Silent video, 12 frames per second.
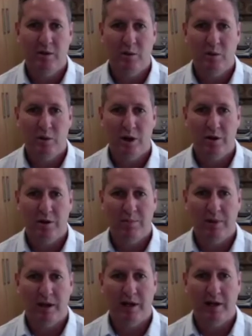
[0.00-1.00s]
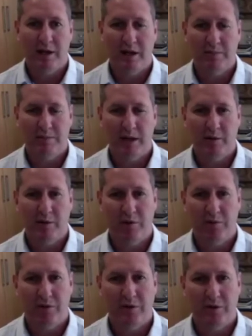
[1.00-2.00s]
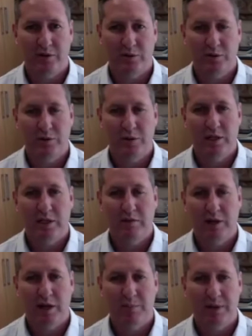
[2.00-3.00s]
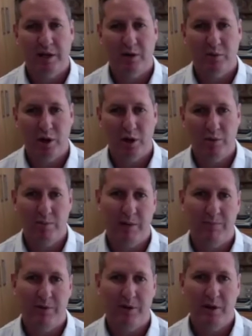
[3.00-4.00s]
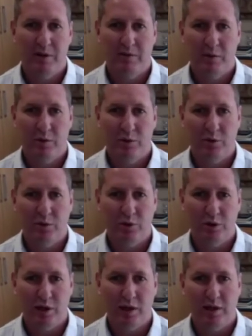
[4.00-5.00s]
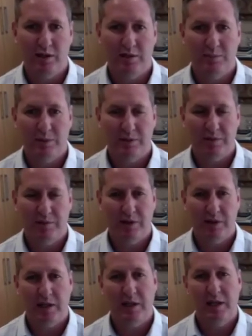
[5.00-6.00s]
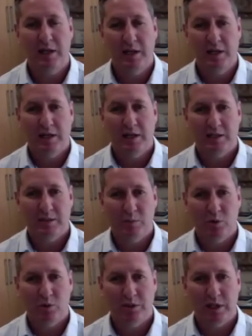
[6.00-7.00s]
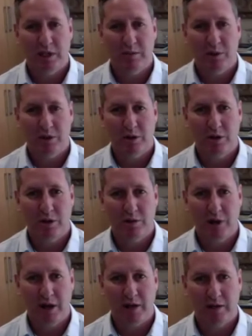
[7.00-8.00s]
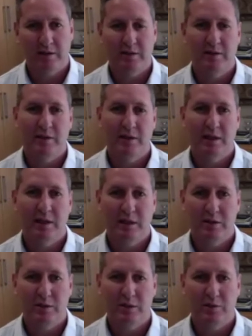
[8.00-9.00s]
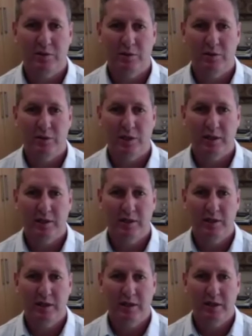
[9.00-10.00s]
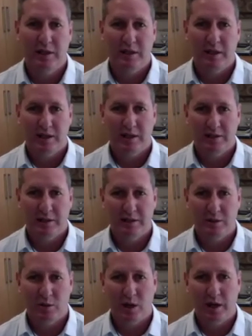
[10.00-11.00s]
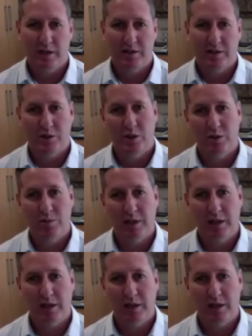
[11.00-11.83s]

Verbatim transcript: although the plan does make reference to developing a roadmap for new nuclear, specifically small-scale modular reactors, into the future. Now, this is quite disturbing